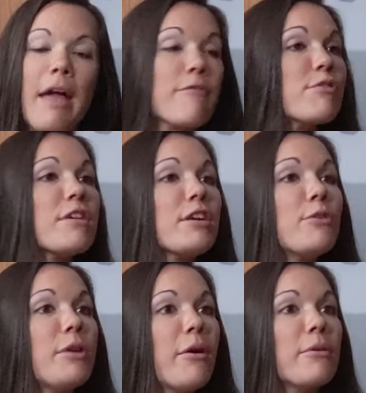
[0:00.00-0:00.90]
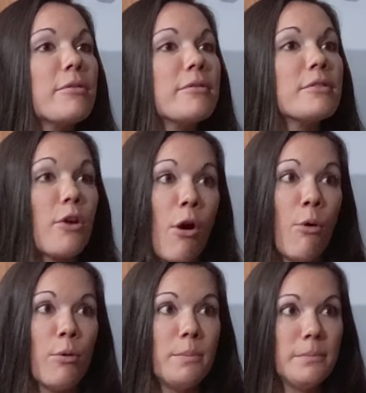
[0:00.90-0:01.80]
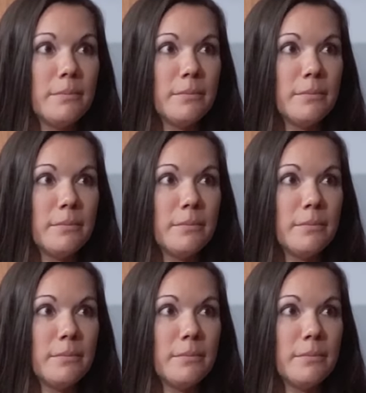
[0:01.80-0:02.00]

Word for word: everything you know, your home,